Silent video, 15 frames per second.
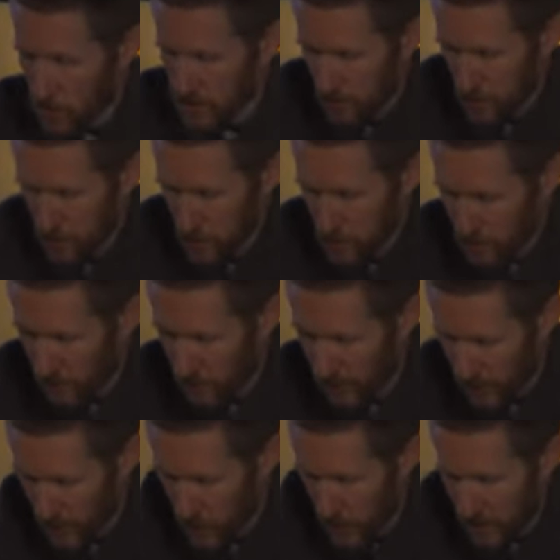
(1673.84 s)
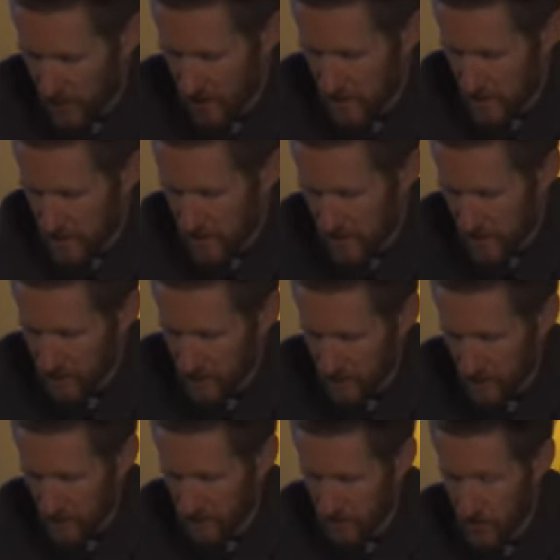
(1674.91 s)
whose approval they're going to commit
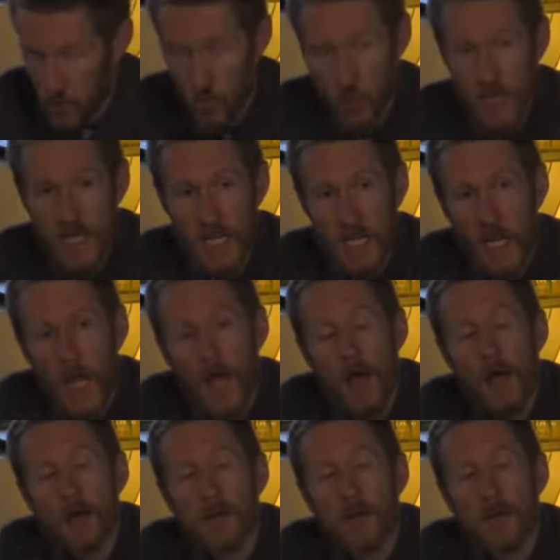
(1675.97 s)
themselves to winning.